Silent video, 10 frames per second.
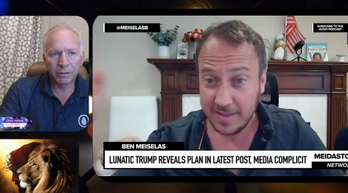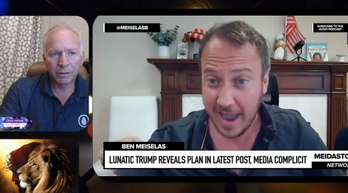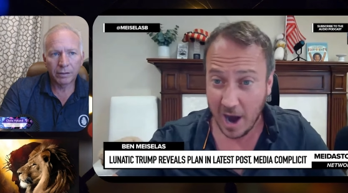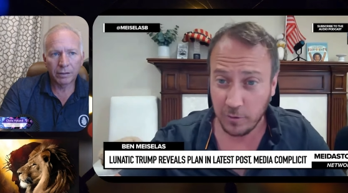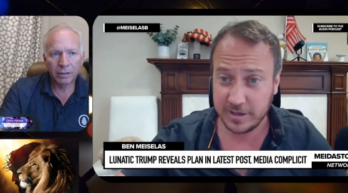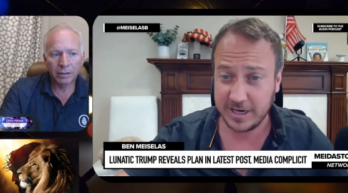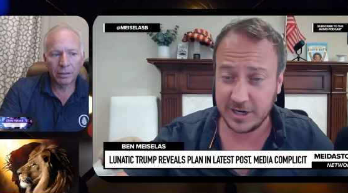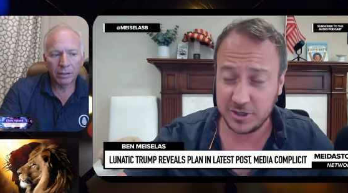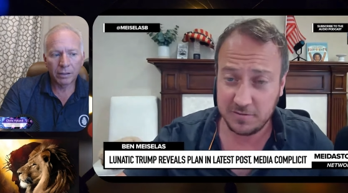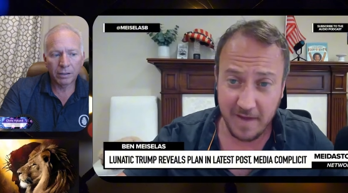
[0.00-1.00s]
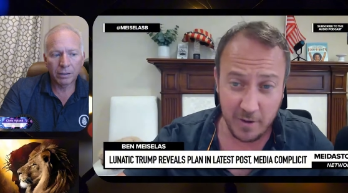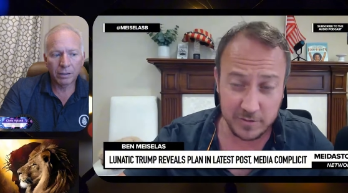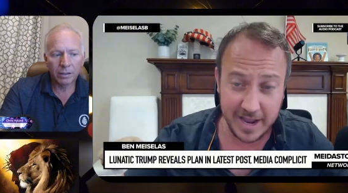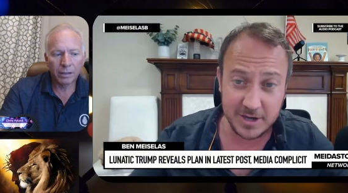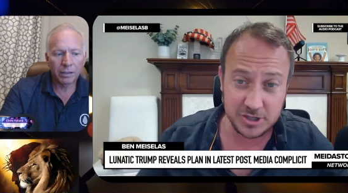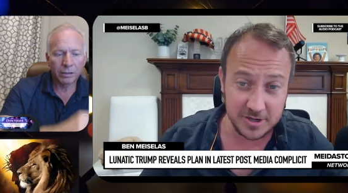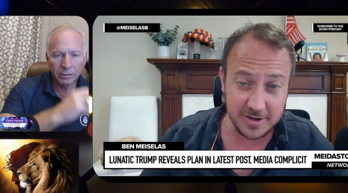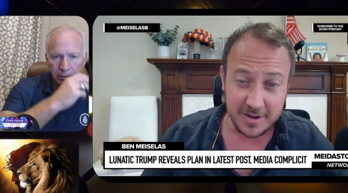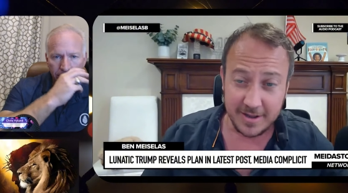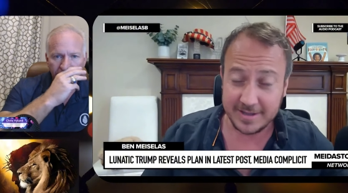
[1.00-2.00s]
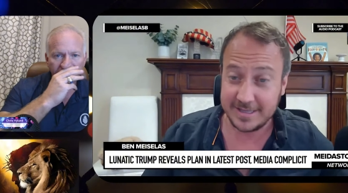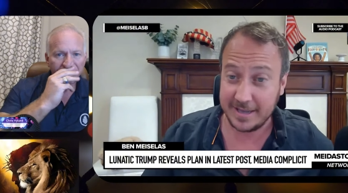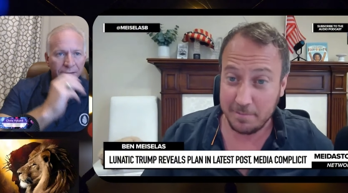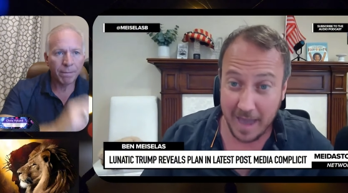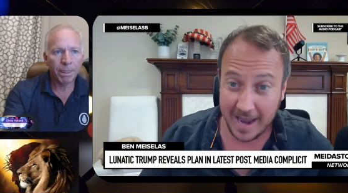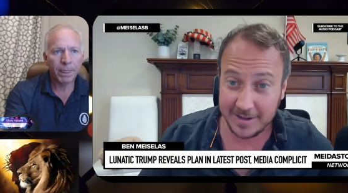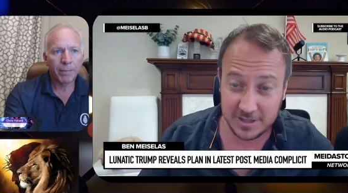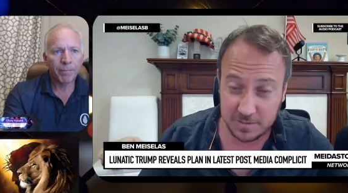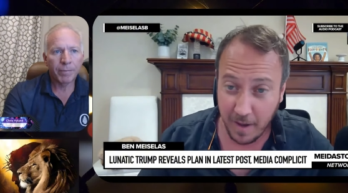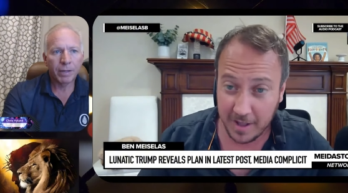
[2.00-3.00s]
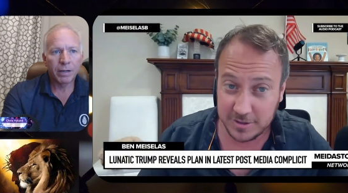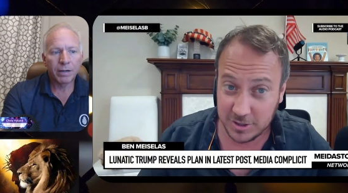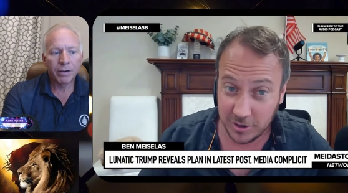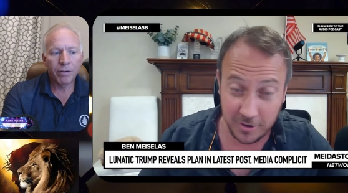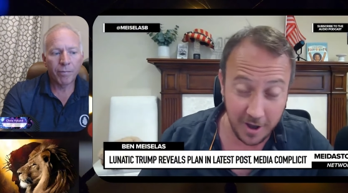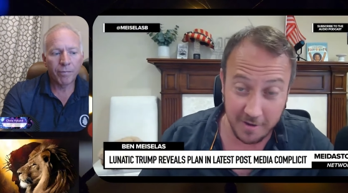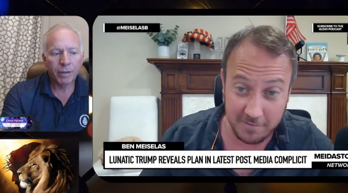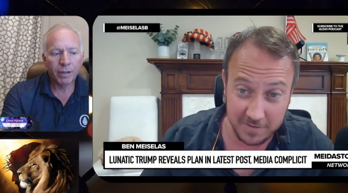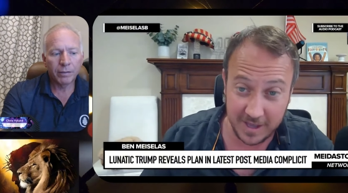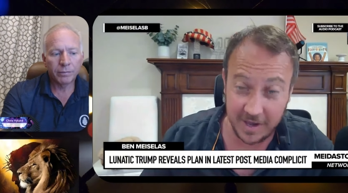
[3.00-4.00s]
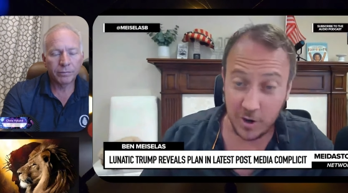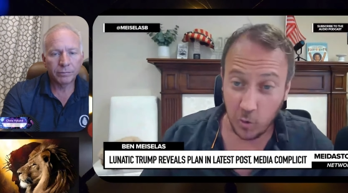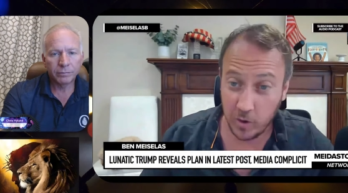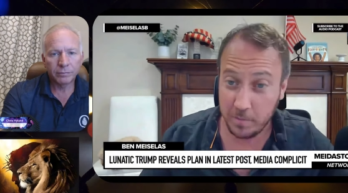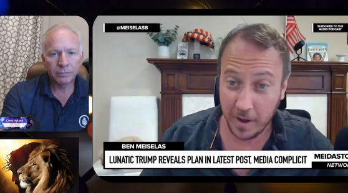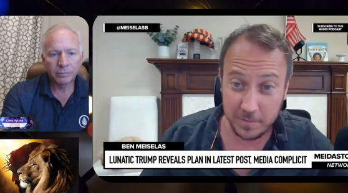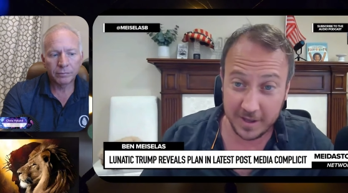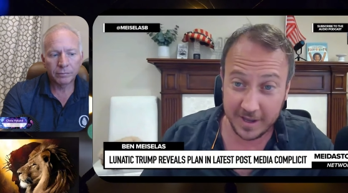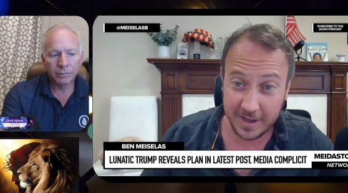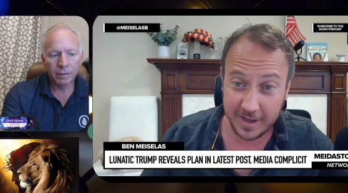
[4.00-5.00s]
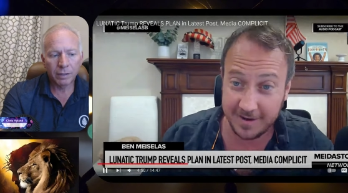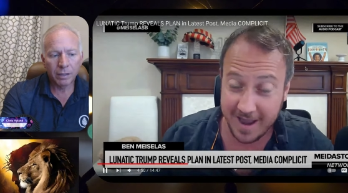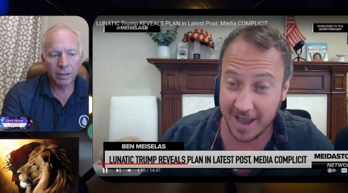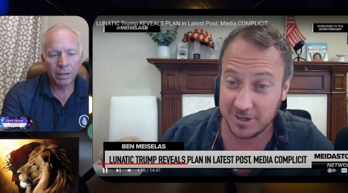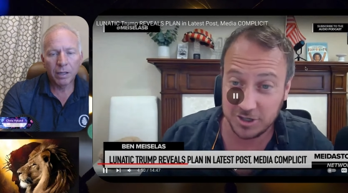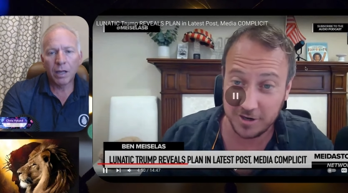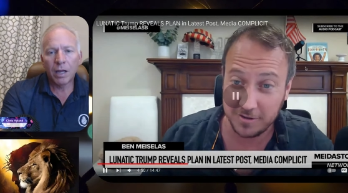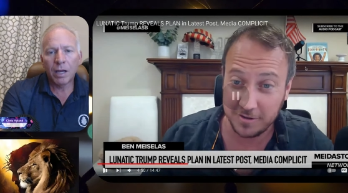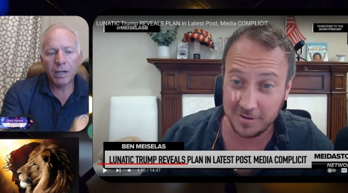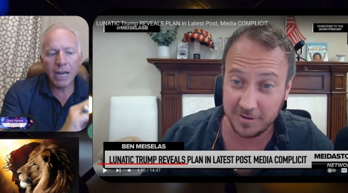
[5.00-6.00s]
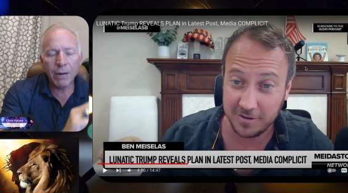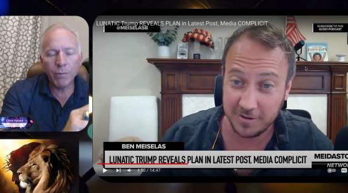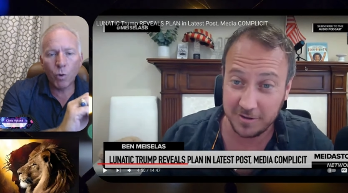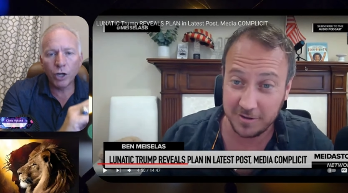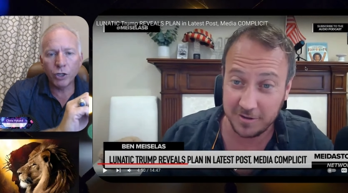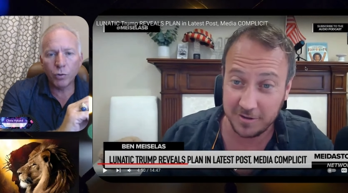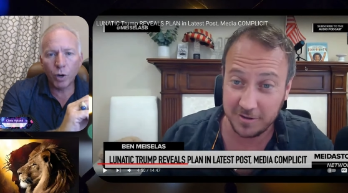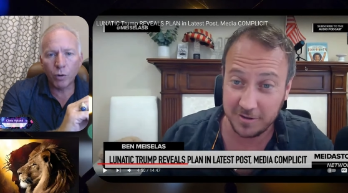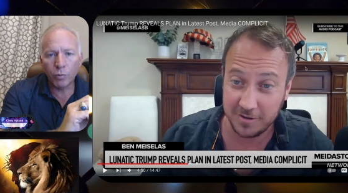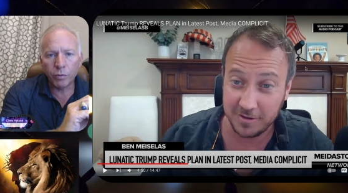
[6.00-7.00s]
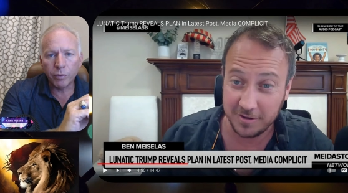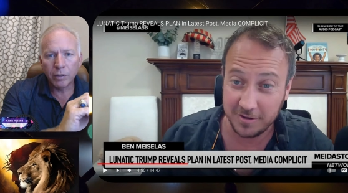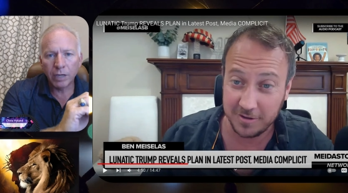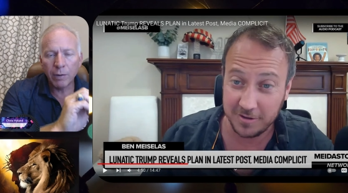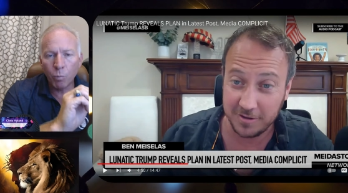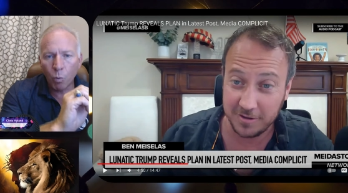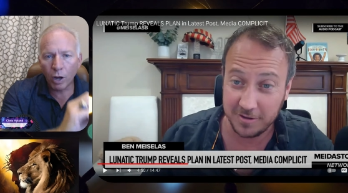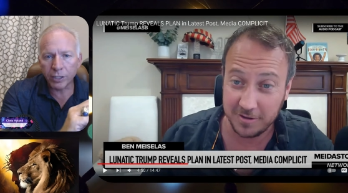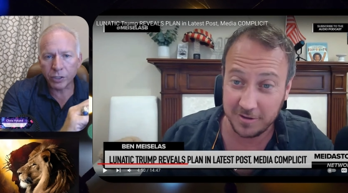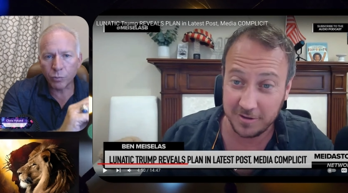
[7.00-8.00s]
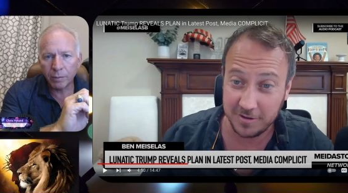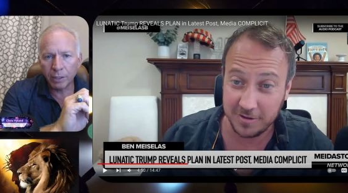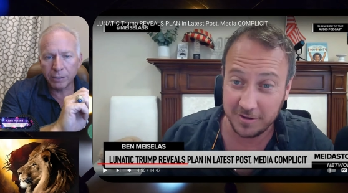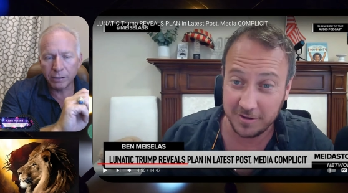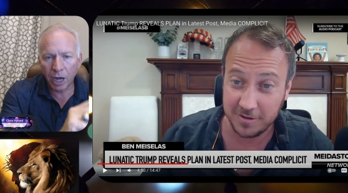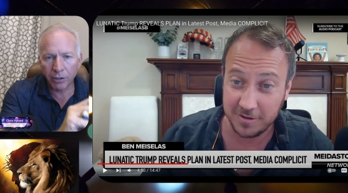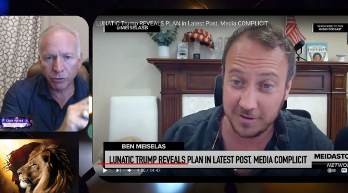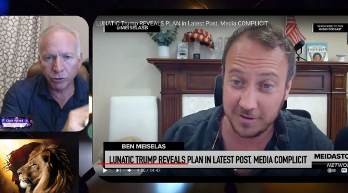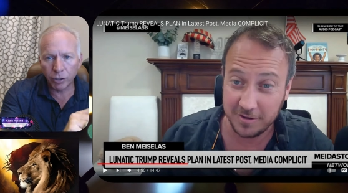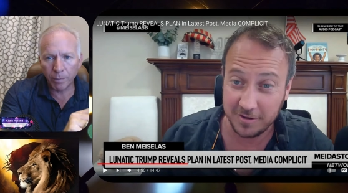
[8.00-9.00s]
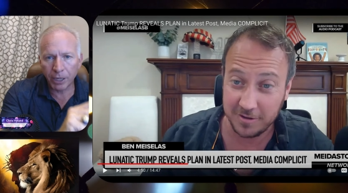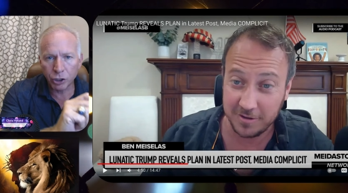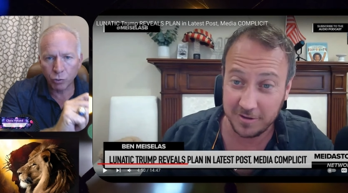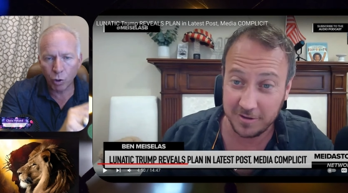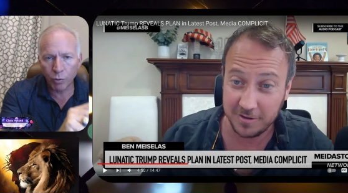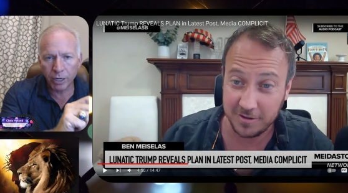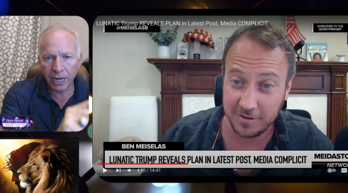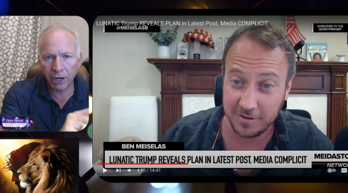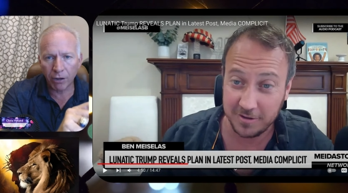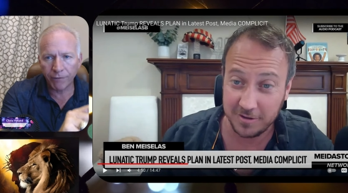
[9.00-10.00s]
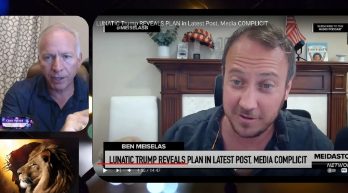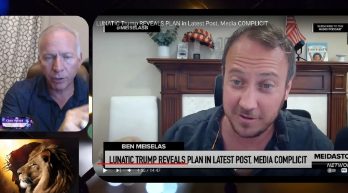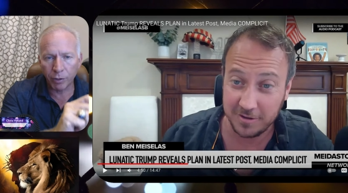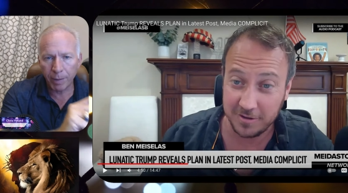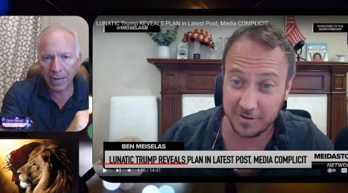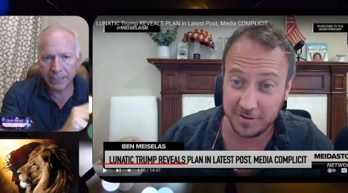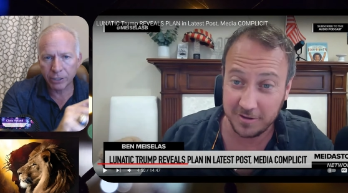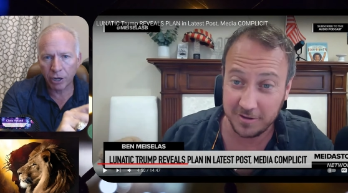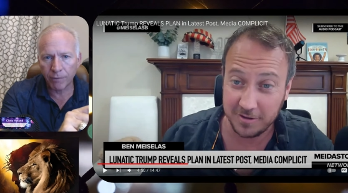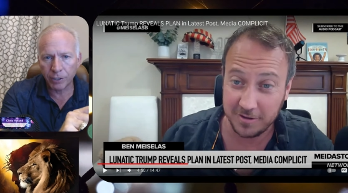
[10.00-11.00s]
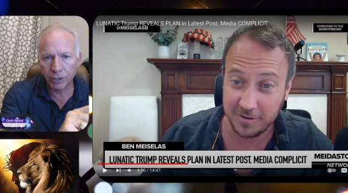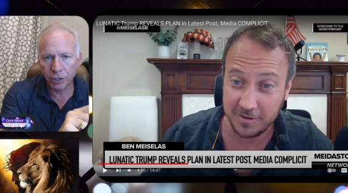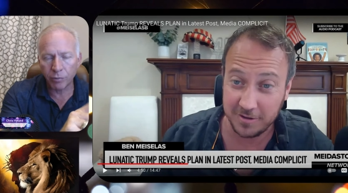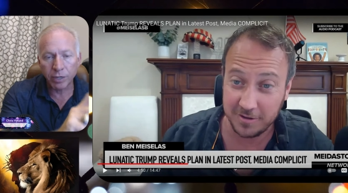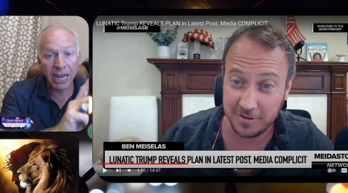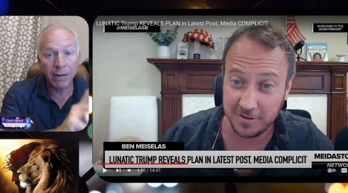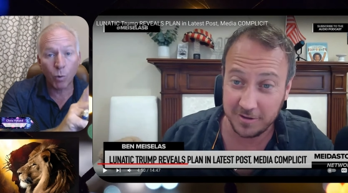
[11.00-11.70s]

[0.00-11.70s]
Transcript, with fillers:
Speaker 1: the Heritage Foundation is the main sponsor of the Republican National.
Speaker 2: Name one quote. Name once when Donald Trump has quoted Adolf Hitler and passed it off as his own. Name